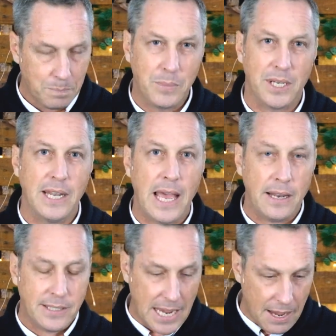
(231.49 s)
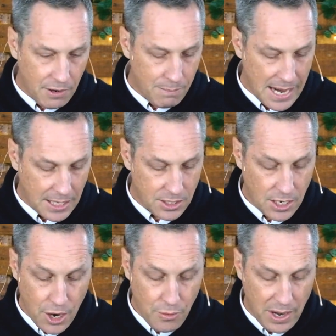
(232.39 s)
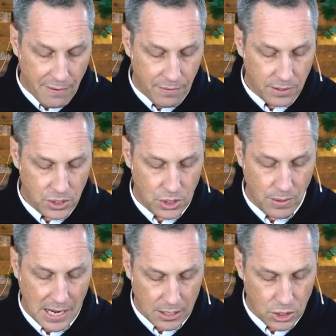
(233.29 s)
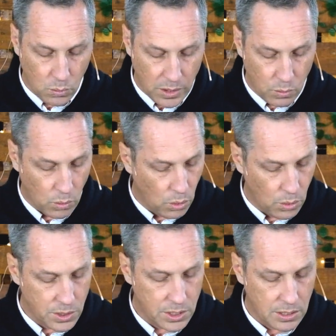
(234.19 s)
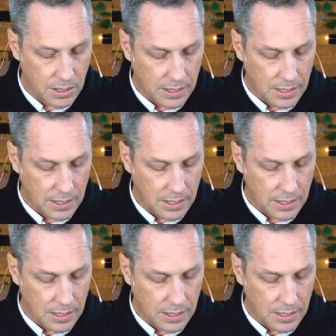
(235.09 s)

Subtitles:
But David makes no reference to how to win wars,